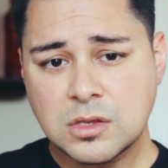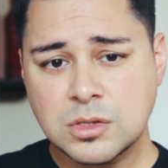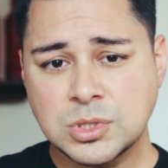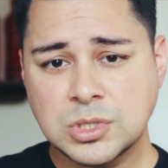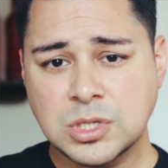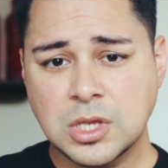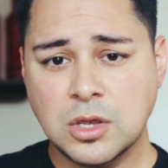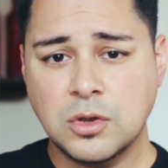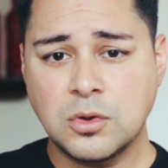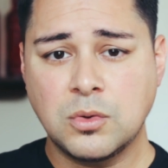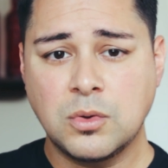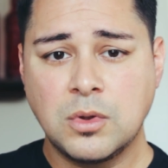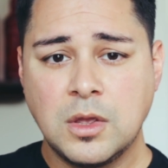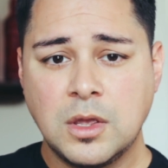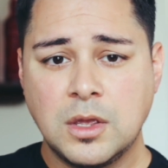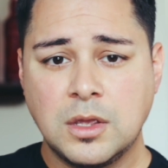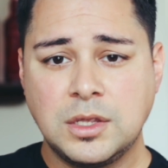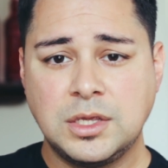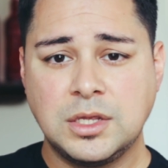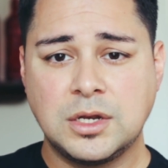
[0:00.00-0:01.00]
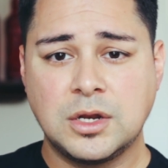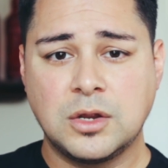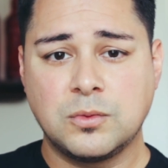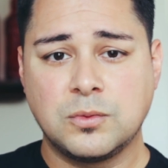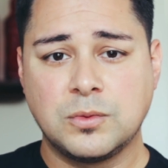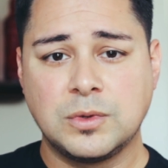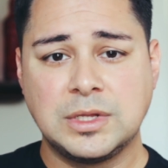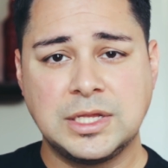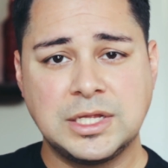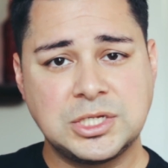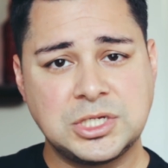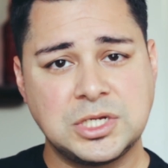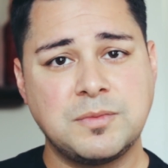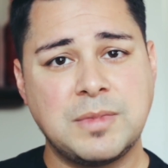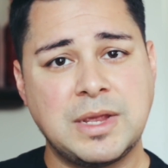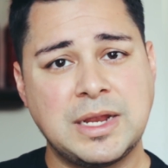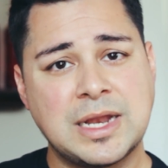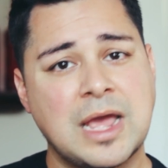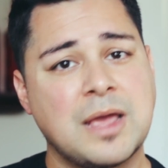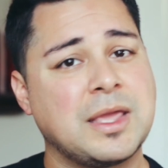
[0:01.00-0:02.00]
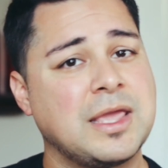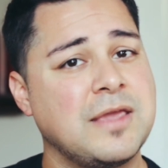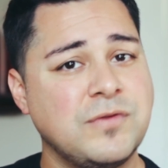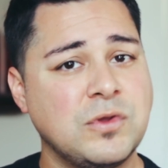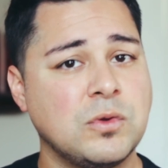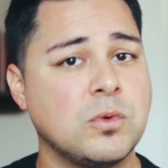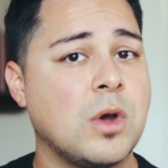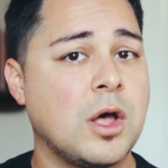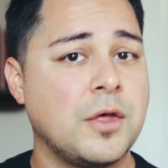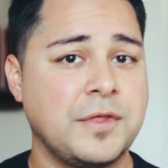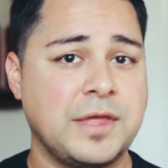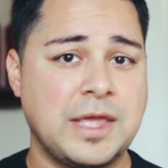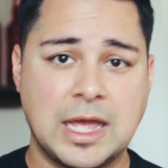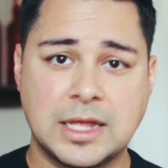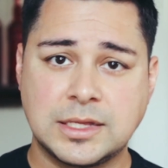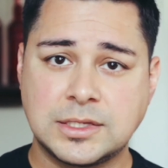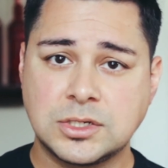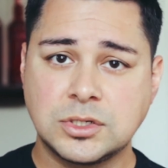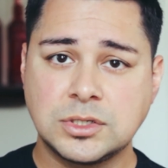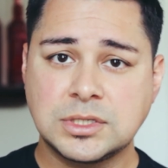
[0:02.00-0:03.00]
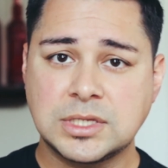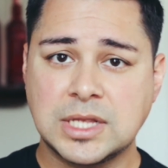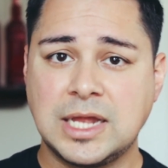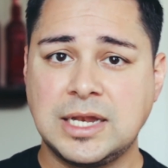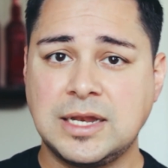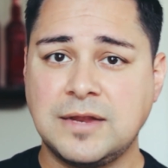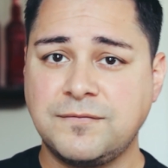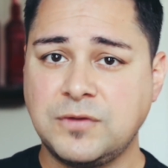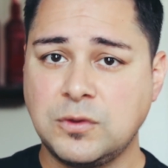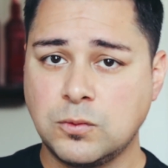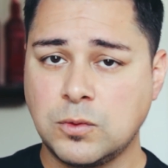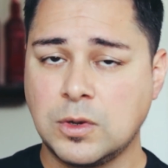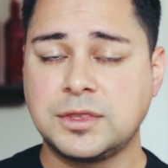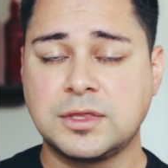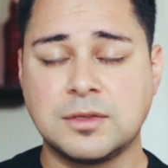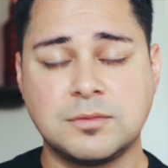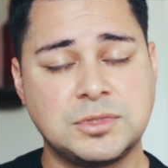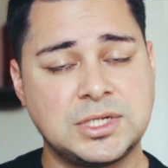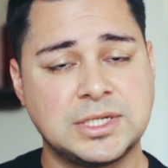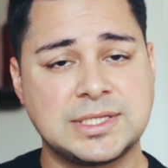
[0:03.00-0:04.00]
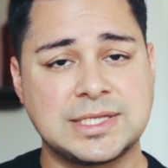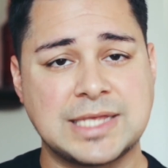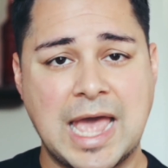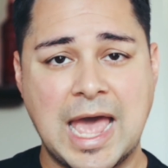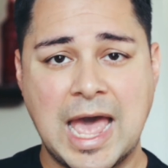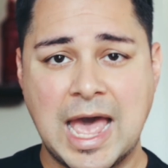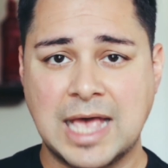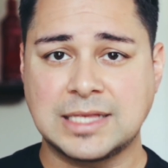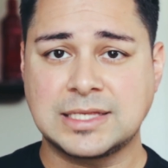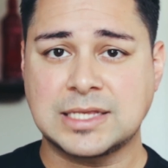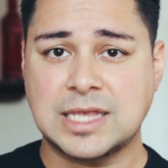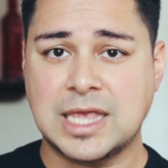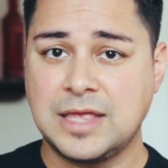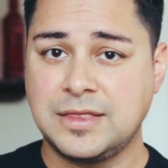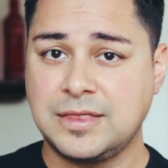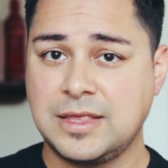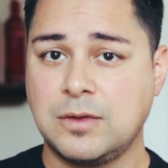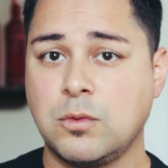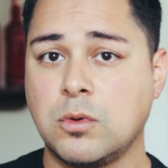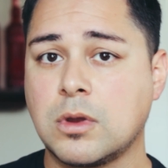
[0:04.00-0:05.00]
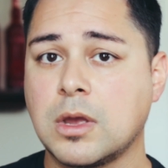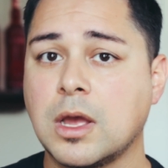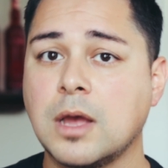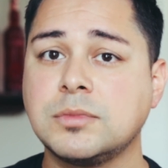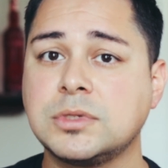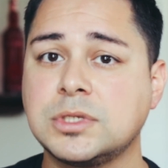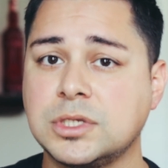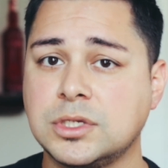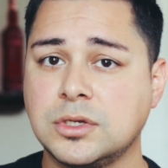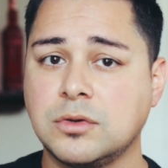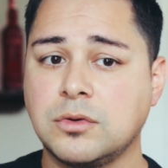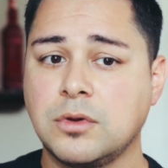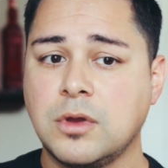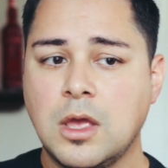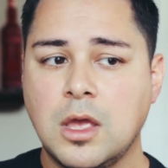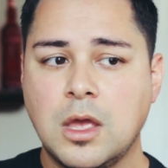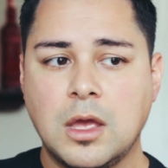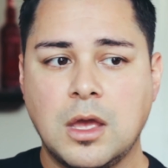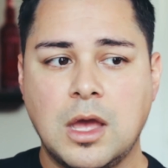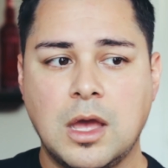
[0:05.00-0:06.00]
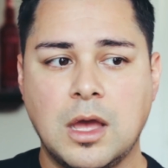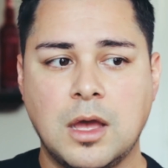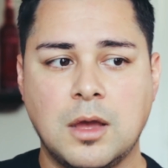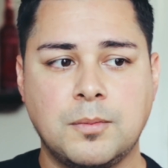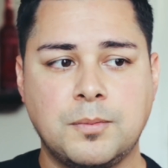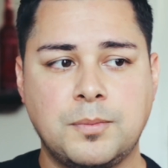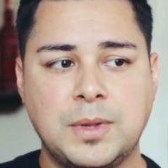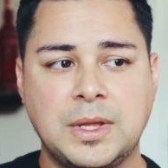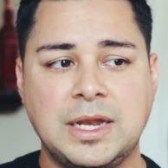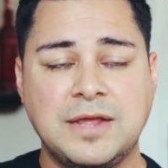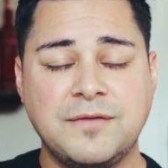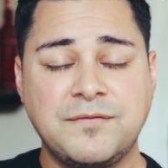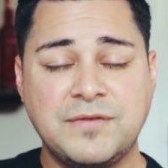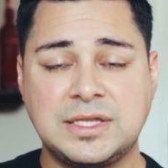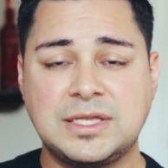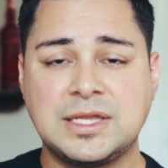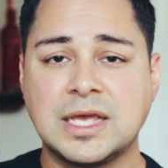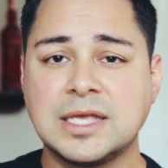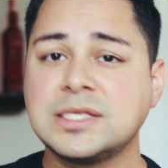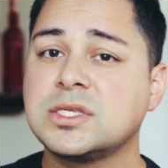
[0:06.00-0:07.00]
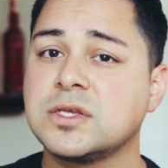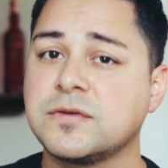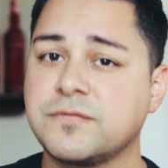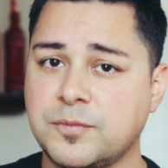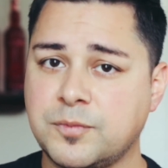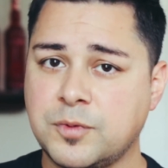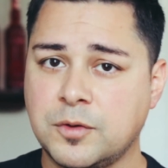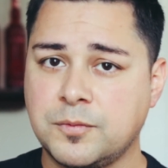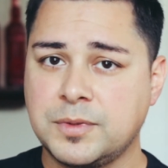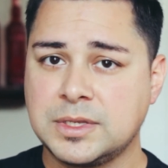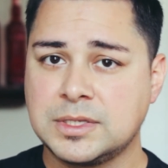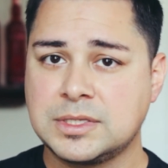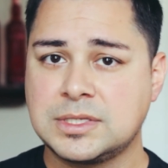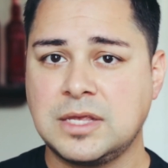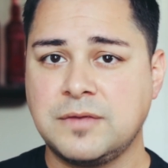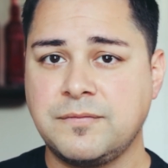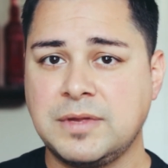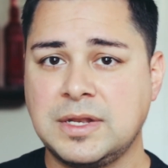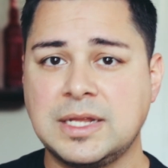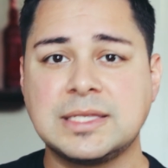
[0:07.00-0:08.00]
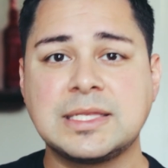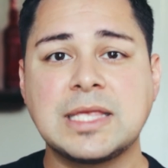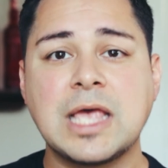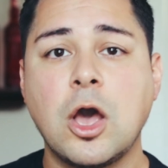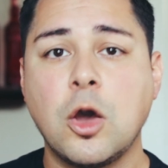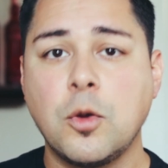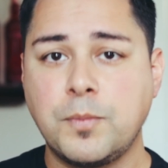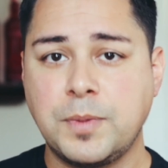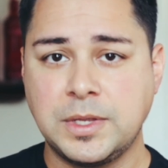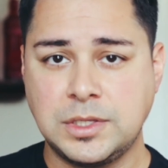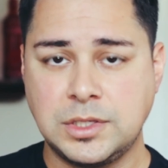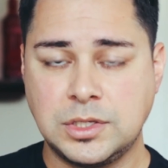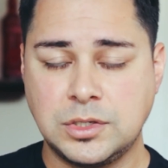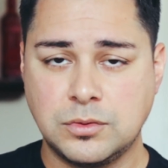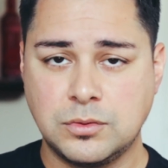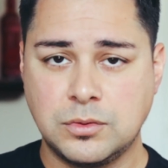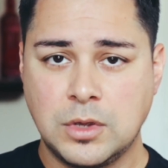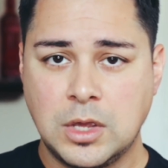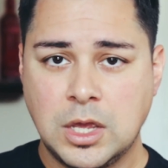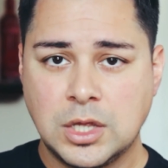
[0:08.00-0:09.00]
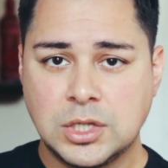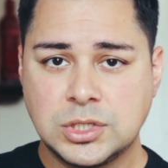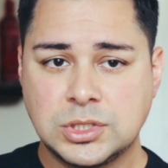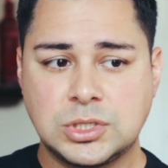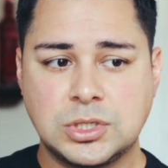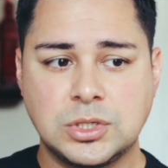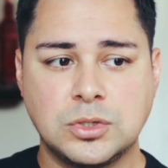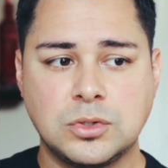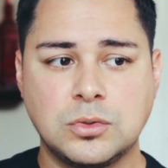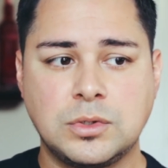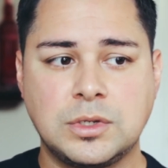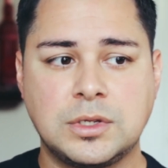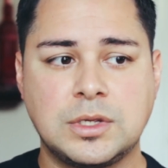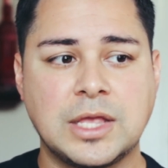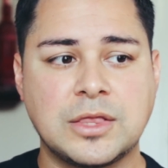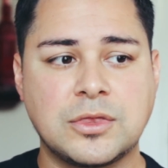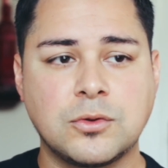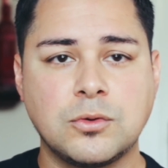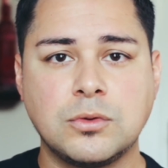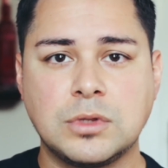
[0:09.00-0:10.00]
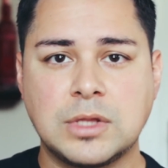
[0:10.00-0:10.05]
So, religion may not give you all the answers, and if you want them, just ask and they will come to you. But if it does serve a purpose, if it is helping you to get through